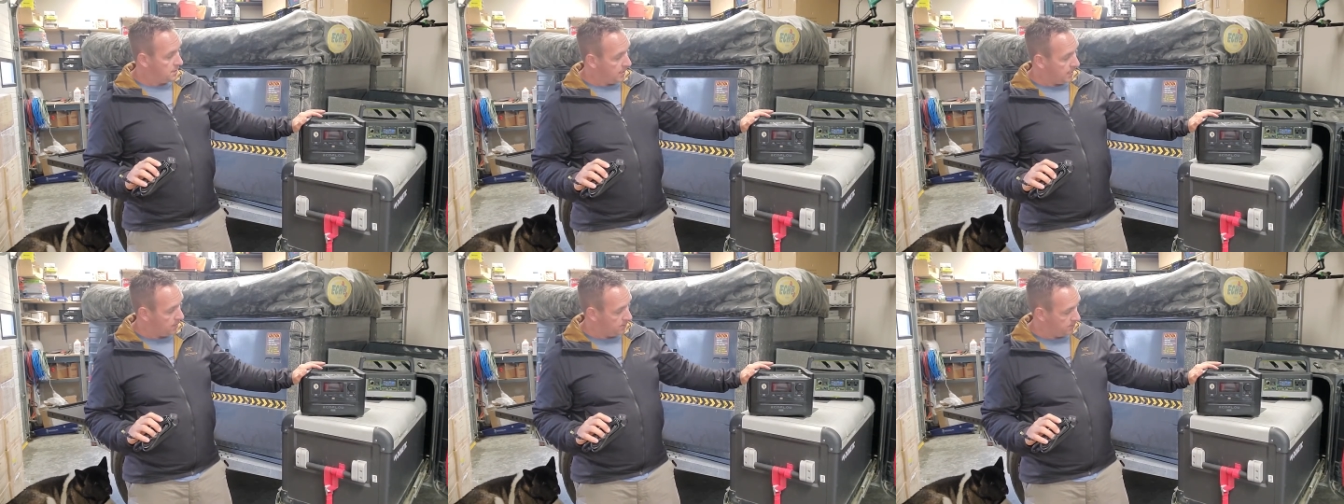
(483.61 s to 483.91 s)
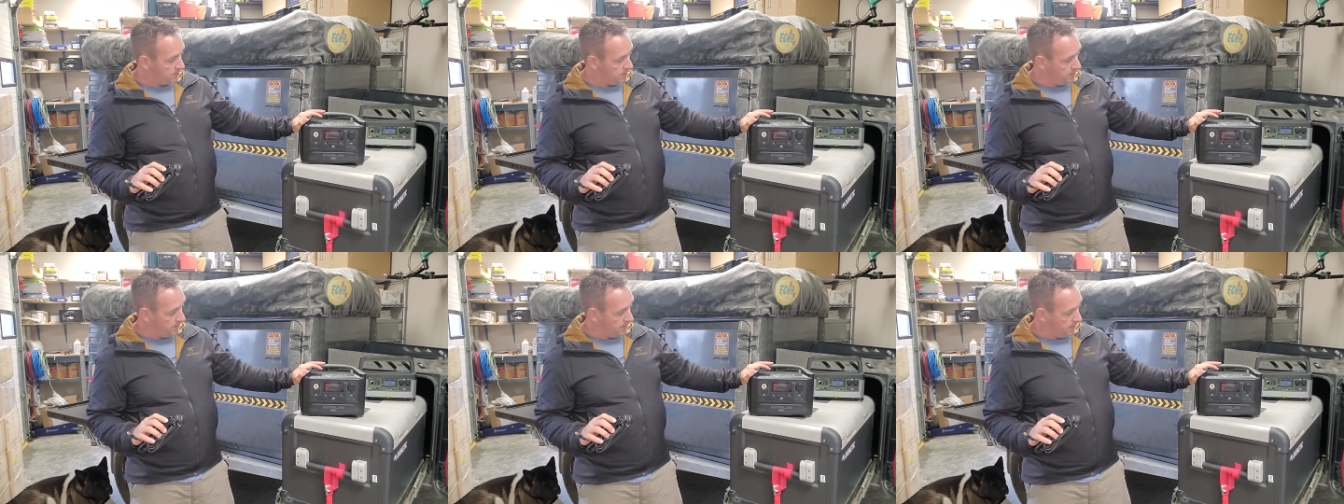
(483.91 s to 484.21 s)
How
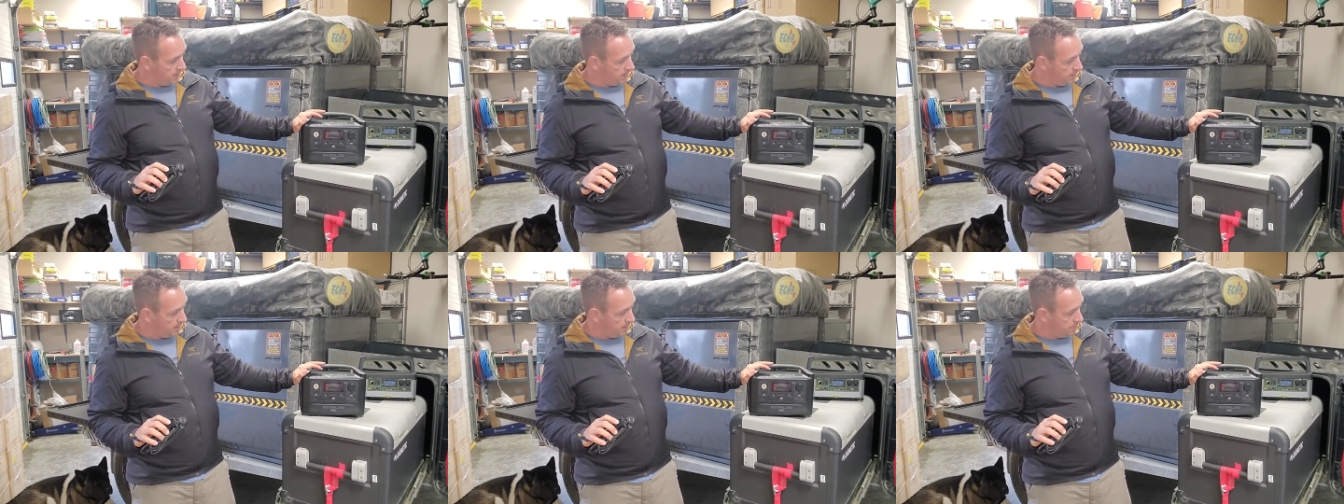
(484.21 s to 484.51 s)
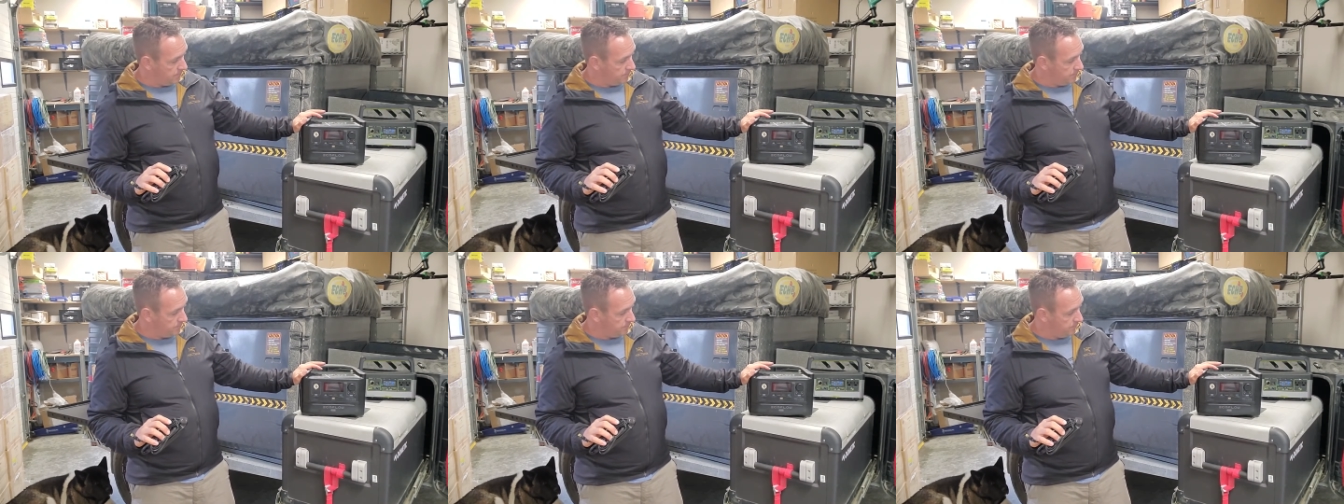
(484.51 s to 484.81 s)
the
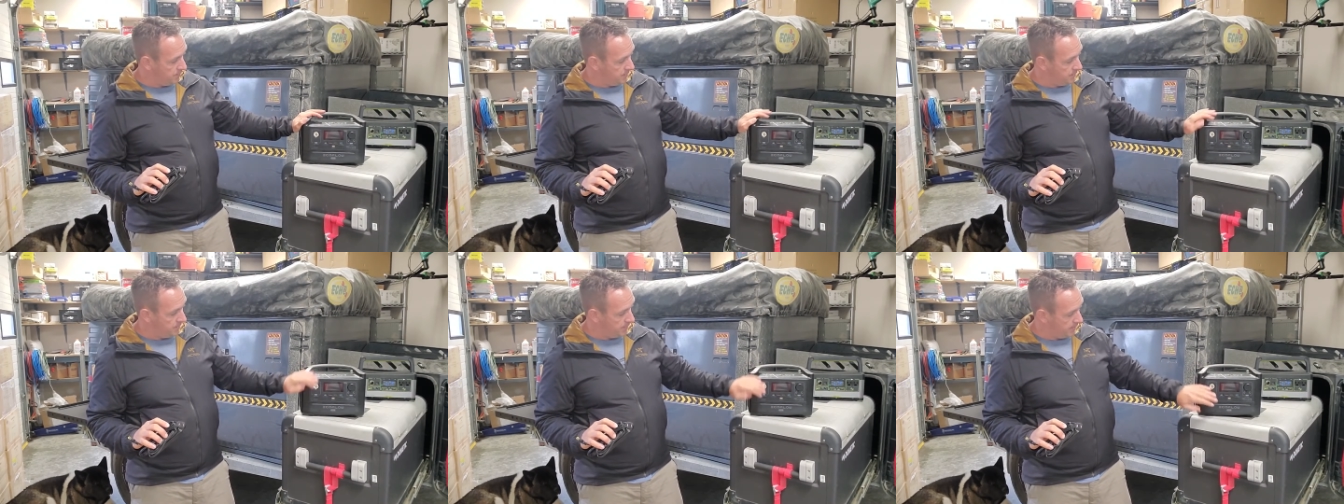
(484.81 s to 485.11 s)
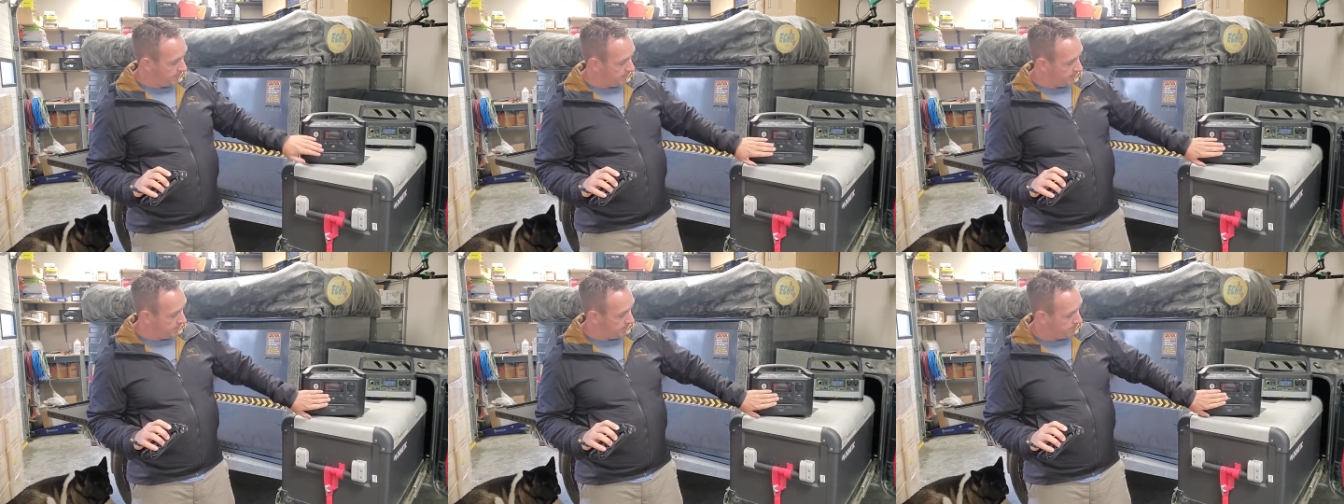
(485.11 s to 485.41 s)
uh, the
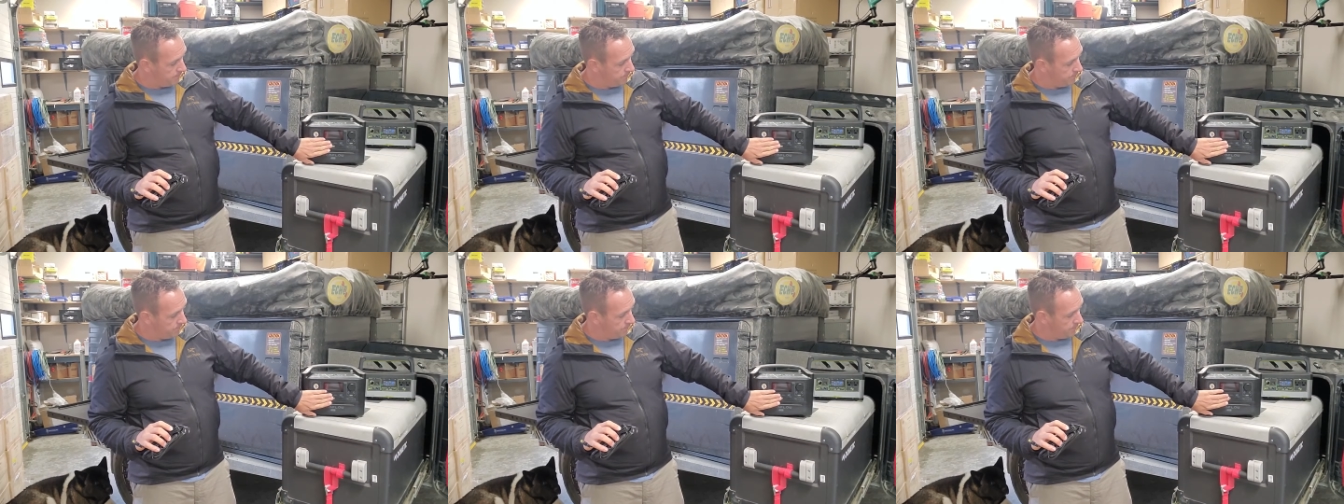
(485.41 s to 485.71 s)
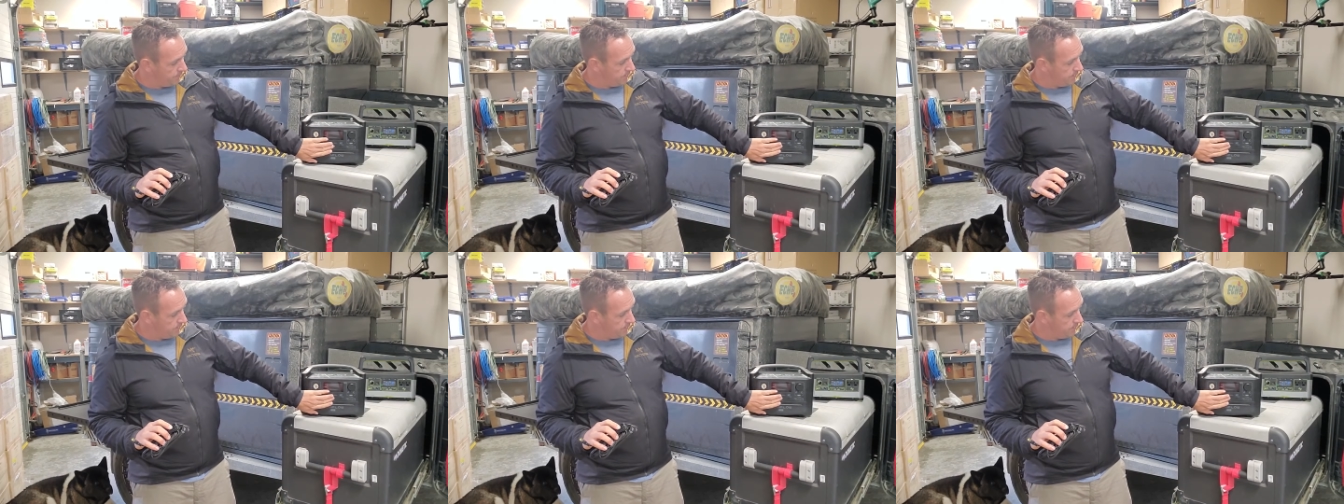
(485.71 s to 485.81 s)
um,